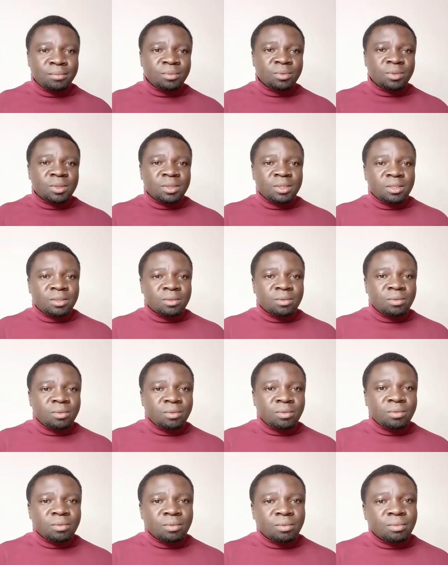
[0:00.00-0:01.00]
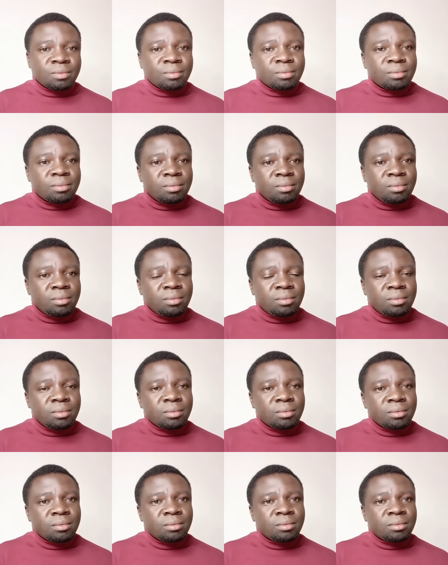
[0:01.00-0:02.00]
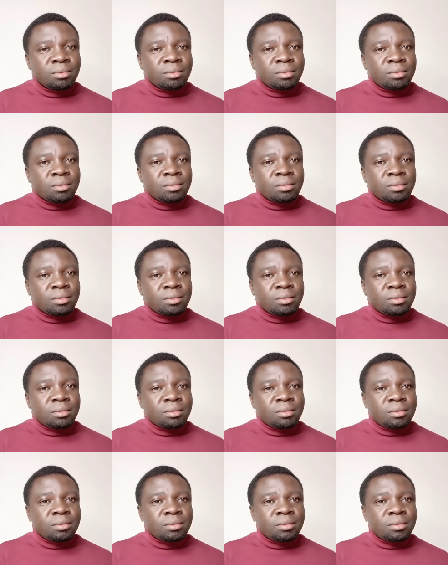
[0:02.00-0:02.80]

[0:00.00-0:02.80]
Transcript: [no speech]